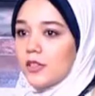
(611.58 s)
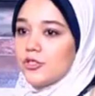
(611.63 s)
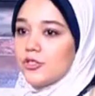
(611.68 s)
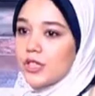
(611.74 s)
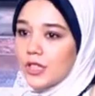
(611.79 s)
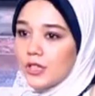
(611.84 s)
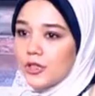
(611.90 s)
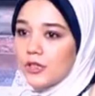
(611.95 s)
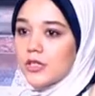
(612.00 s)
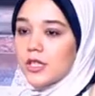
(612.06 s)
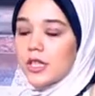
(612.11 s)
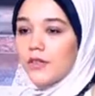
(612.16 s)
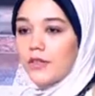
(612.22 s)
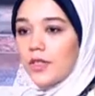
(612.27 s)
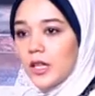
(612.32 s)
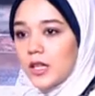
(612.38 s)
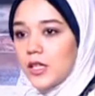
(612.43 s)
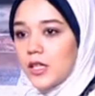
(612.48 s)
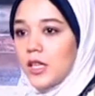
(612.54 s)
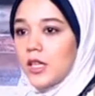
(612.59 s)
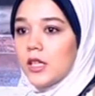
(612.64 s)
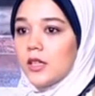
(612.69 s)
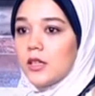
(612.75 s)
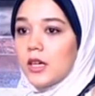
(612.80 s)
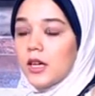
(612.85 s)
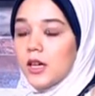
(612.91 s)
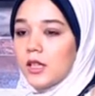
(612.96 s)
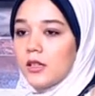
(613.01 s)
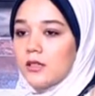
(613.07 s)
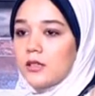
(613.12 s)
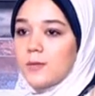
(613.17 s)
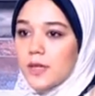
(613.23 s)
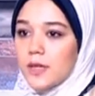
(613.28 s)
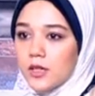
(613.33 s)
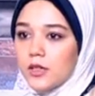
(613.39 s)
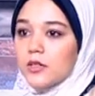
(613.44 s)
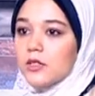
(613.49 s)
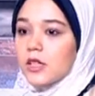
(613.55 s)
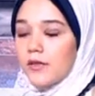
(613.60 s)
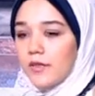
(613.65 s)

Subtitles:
trainers if they need, and speakers